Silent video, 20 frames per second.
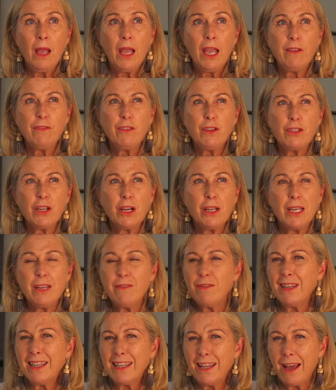If you don't
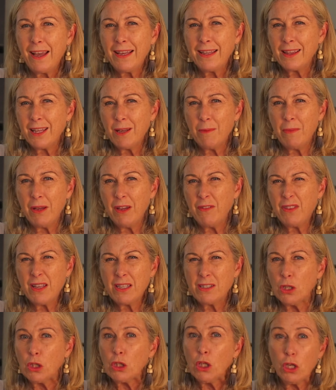even like them, if
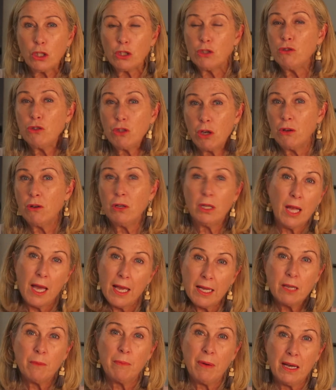there's a lot you don't
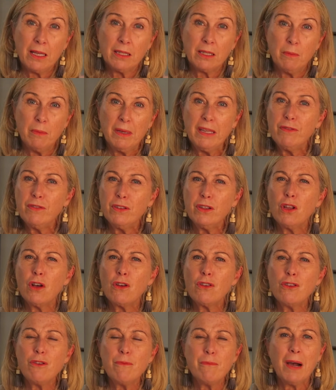like about them, even though
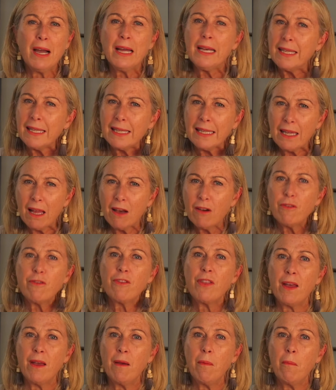you might
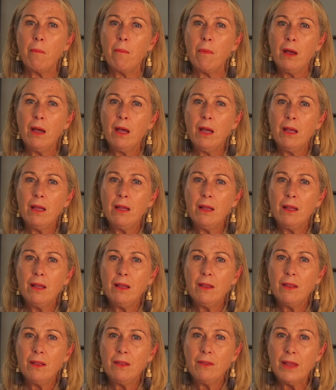love them,
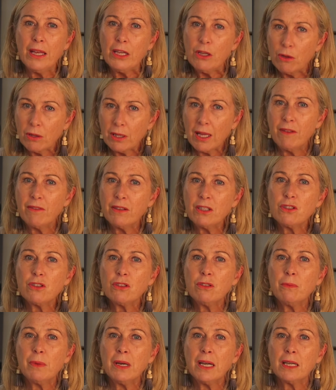then you're loving
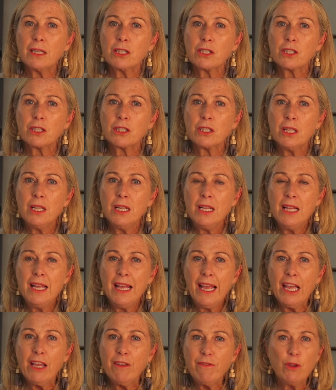too much.
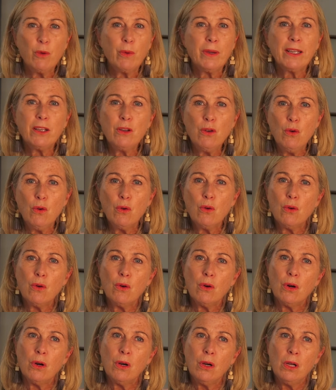If you
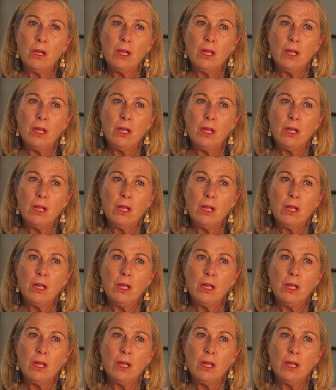ignore